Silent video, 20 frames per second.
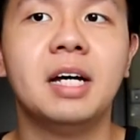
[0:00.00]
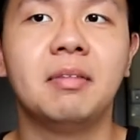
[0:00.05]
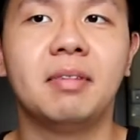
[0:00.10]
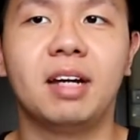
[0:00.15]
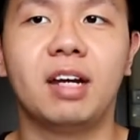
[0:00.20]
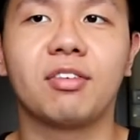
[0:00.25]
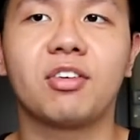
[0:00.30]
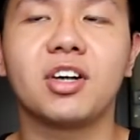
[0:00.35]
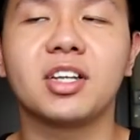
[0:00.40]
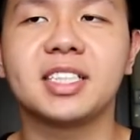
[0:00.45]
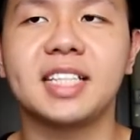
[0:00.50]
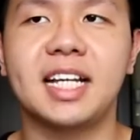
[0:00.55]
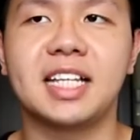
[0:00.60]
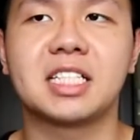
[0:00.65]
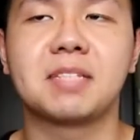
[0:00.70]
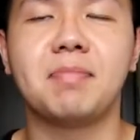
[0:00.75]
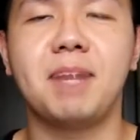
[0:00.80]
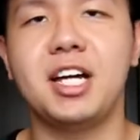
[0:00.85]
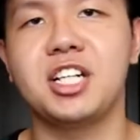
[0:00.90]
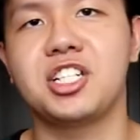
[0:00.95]
But of course,
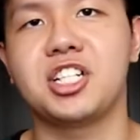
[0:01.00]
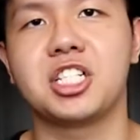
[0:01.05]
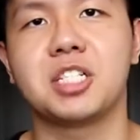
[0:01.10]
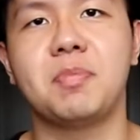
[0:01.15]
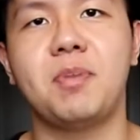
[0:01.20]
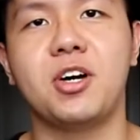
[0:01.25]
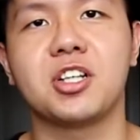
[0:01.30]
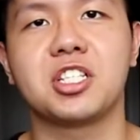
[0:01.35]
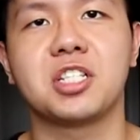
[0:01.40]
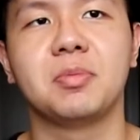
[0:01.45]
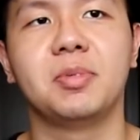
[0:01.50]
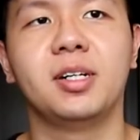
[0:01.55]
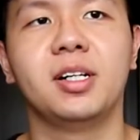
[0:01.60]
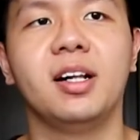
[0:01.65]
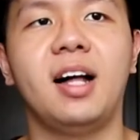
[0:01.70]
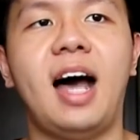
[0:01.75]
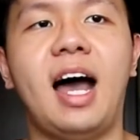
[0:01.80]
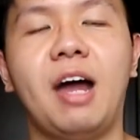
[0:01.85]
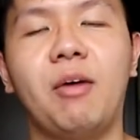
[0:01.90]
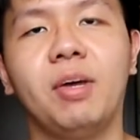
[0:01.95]
as much as
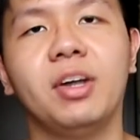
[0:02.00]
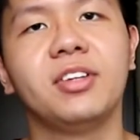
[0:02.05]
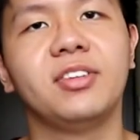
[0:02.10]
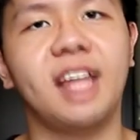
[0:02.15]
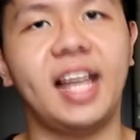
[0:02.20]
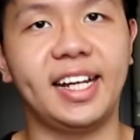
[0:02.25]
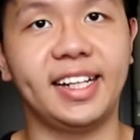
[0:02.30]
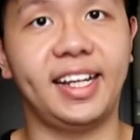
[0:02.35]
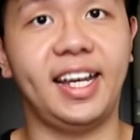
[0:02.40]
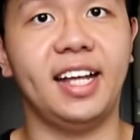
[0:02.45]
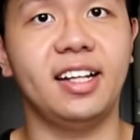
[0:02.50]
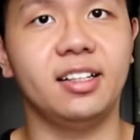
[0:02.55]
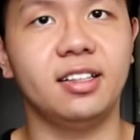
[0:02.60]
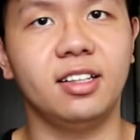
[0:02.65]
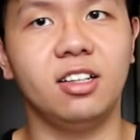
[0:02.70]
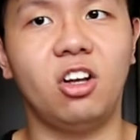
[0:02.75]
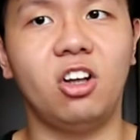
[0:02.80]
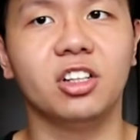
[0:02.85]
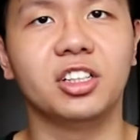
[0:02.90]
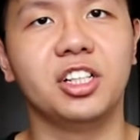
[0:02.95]
possible, I want to like get
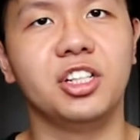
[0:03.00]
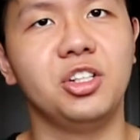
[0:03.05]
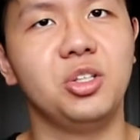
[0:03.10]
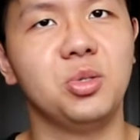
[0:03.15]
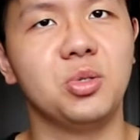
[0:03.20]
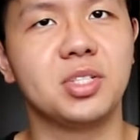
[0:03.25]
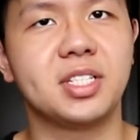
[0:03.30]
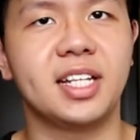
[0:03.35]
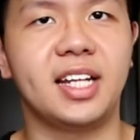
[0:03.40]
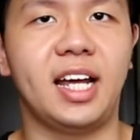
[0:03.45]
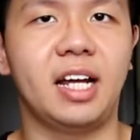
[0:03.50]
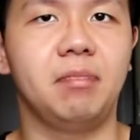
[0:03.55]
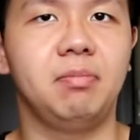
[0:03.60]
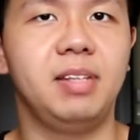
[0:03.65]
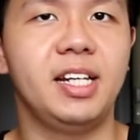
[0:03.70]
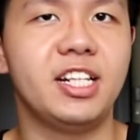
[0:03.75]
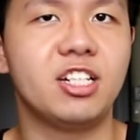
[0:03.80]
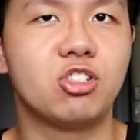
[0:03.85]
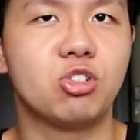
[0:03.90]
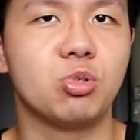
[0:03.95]
all the news and like
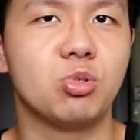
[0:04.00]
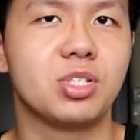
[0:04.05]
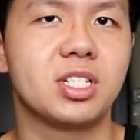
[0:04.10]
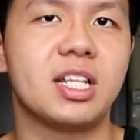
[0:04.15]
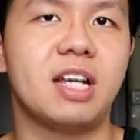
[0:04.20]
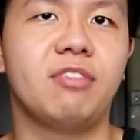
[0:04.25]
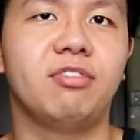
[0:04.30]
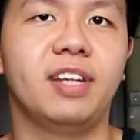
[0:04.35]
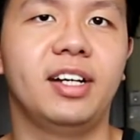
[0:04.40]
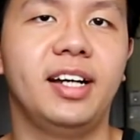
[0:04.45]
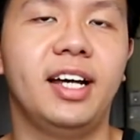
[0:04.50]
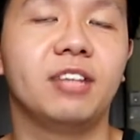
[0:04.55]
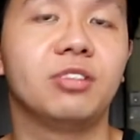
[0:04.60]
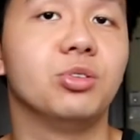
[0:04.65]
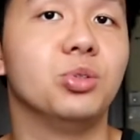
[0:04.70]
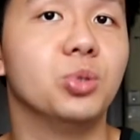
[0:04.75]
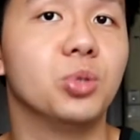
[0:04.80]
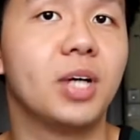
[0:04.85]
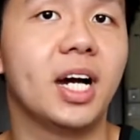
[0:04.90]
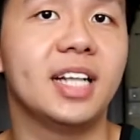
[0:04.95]
playthrough stuff like that
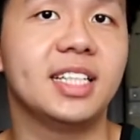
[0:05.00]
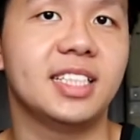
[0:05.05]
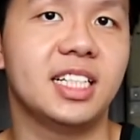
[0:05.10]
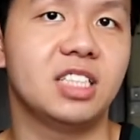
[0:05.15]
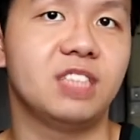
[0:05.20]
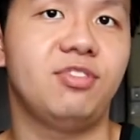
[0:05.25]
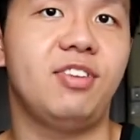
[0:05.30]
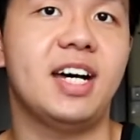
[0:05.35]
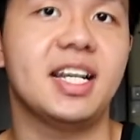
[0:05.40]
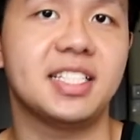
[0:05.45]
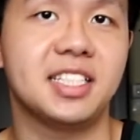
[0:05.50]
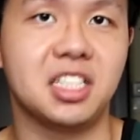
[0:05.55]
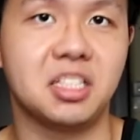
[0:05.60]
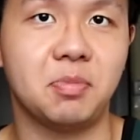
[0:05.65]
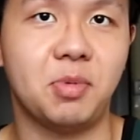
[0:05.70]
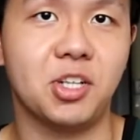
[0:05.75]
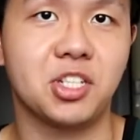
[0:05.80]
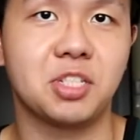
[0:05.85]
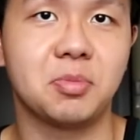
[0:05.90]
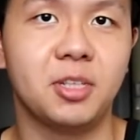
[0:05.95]
to you guys as fast as
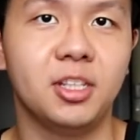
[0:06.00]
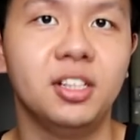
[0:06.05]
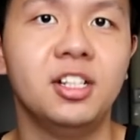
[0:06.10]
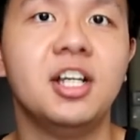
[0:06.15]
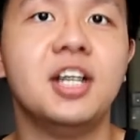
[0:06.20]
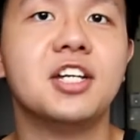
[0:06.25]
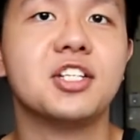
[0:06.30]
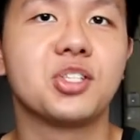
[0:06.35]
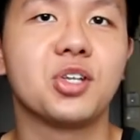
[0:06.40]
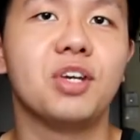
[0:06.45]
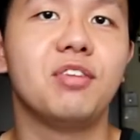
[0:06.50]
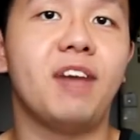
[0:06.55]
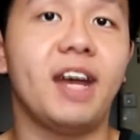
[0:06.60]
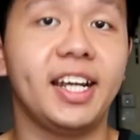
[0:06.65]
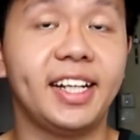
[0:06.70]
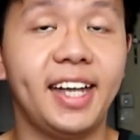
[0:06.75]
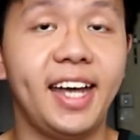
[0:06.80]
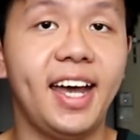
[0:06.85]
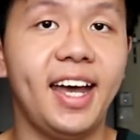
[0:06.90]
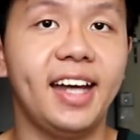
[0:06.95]
possible. So if
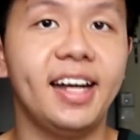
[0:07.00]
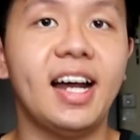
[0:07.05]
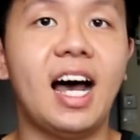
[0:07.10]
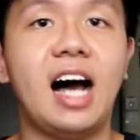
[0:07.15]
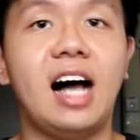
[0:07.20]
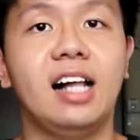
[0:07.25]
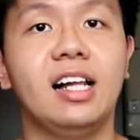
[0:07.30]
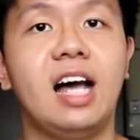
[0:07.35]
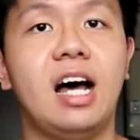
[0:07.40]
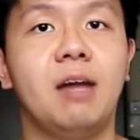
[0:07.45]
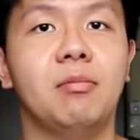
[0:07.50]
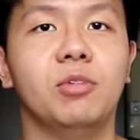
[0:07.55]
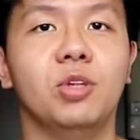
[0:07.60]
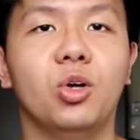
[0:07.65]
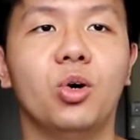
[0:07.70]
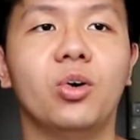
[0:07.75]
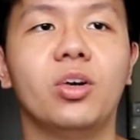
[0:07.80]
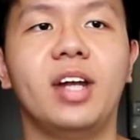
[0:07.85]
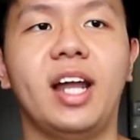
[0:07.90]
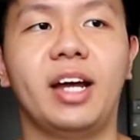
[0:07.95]
I can, I'll
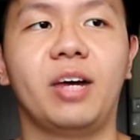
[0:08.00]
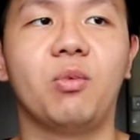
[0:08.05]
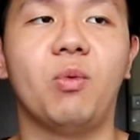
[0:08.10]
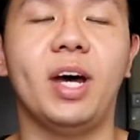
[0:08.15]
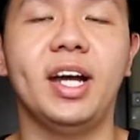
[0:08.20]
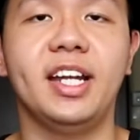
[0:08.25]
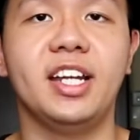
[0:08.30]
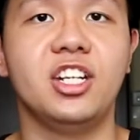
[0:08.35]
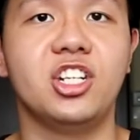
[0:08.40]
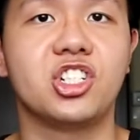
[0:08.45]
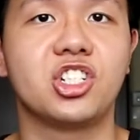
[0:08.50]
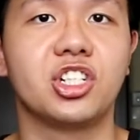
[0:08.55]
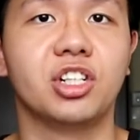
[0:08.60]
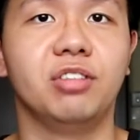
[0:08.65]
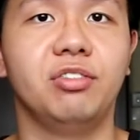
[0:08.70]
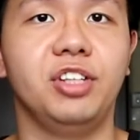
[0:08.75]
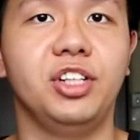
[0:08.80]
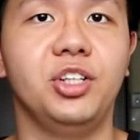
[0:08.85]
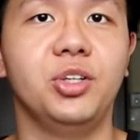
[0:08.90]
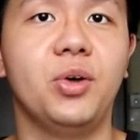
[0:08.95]
upload like one
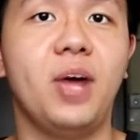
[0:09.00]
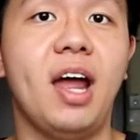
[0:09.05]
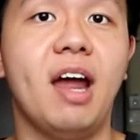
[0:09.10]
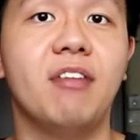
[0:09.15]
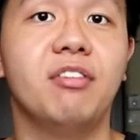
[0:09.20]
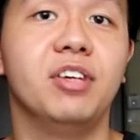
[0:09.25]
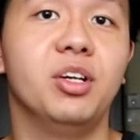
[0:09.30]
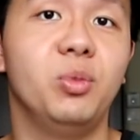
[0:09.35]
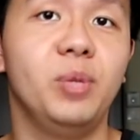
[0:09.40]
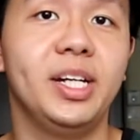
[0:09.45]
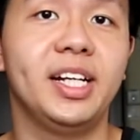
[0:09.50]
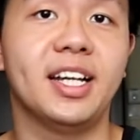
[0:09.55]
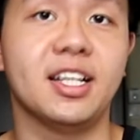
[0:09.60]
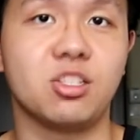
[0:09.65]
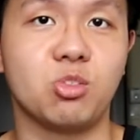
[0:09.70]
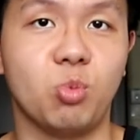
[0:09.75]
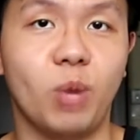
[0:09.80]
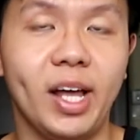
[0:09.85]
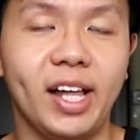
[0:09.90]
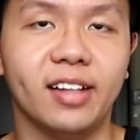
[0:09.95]
additional video every week
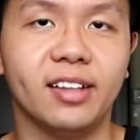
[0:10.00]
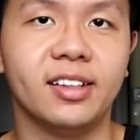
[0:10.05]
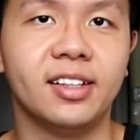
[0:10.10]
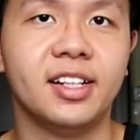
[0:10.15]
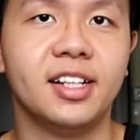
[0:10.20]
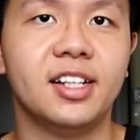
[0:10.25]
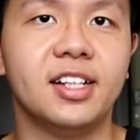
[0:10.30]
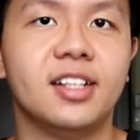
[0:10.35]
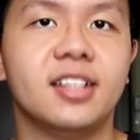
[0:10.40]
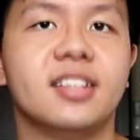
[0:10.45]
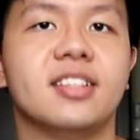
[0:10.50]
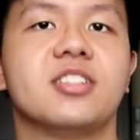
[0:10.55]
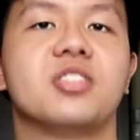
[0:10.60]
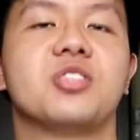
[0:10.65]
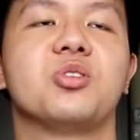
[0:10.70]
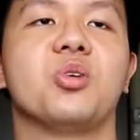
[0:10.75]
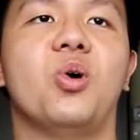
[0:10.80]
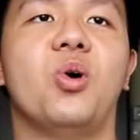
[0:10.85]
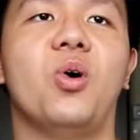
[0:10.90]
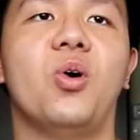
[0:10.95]
as well.
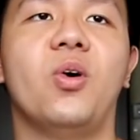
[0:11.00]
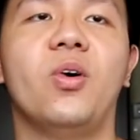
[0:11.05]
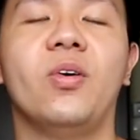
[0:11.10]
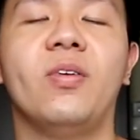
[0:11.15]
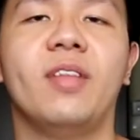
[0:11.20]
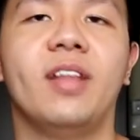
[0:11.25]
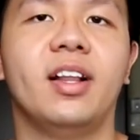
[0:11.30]
So